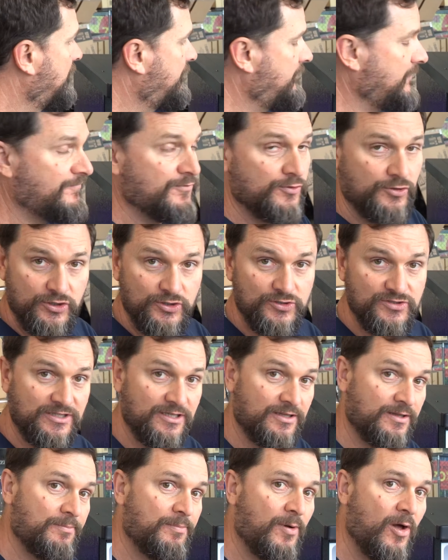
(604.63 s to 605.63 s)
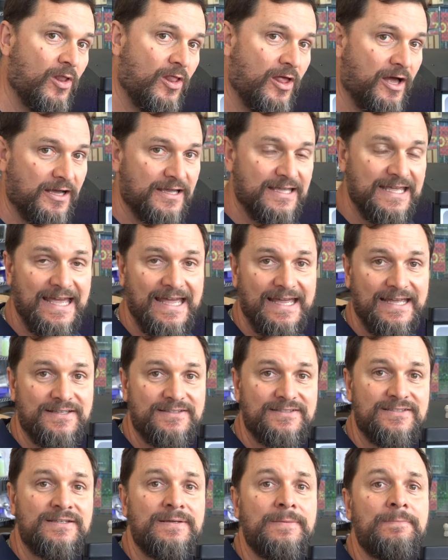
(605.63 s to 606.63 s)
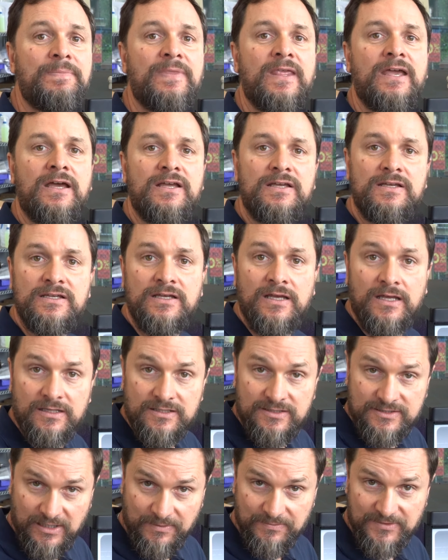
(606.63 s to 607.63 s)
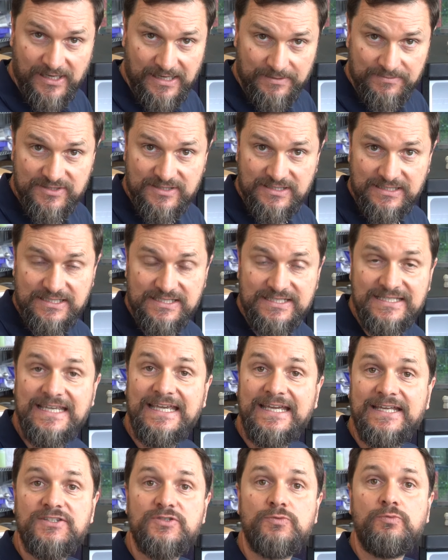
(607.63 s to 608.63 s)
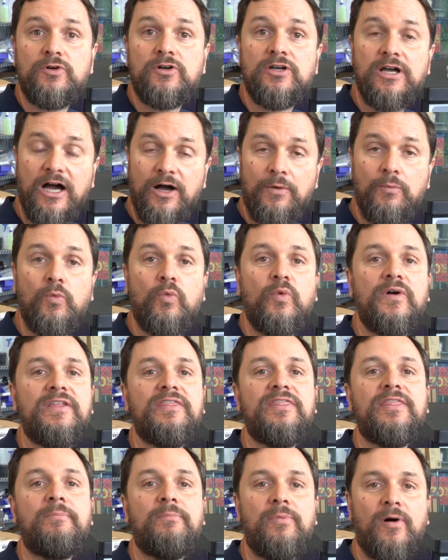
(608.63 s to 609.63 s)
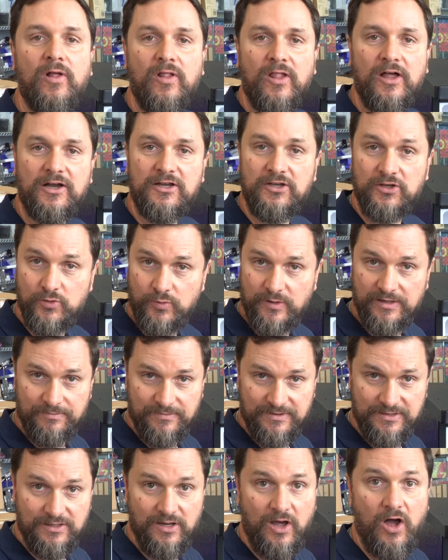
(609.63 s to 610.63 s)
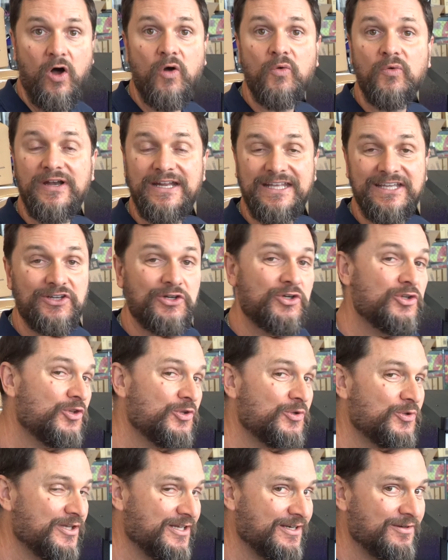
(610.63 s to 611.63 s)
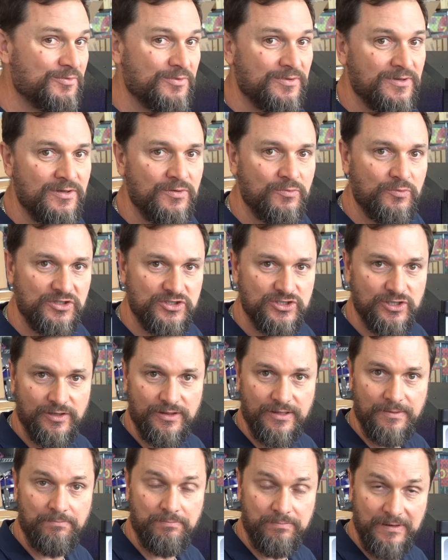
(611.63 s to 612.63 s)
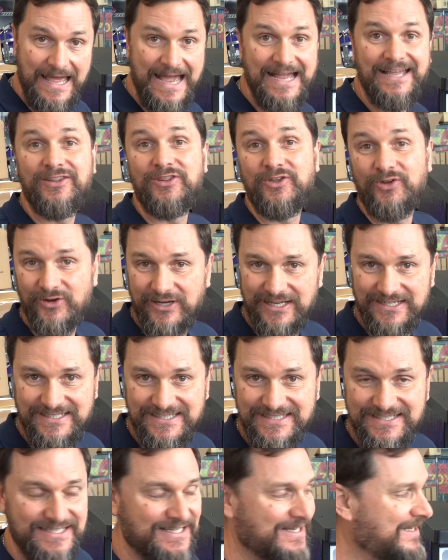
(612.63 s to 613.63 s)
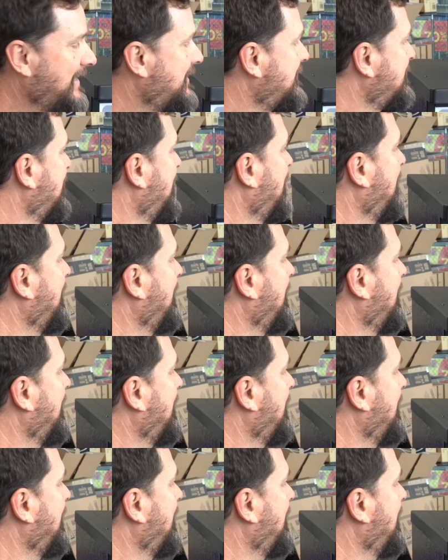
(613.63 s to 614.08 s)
If you're using the Ball Lock Kegs, sometimes these kits will come with the Ball Lock equipment already included, which are the black and the gray disconnects